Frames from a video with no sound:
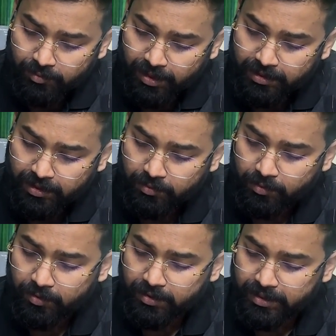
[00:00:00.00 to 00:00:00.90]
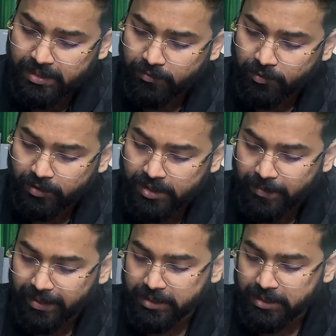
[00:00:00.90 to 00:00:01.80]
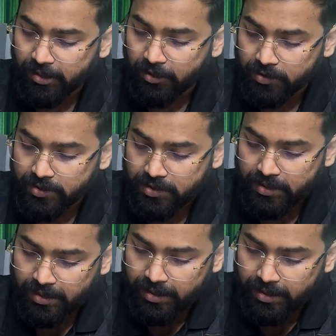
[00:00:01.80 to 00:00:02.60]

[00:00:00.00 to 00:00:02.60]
undergo this photorespiration loss.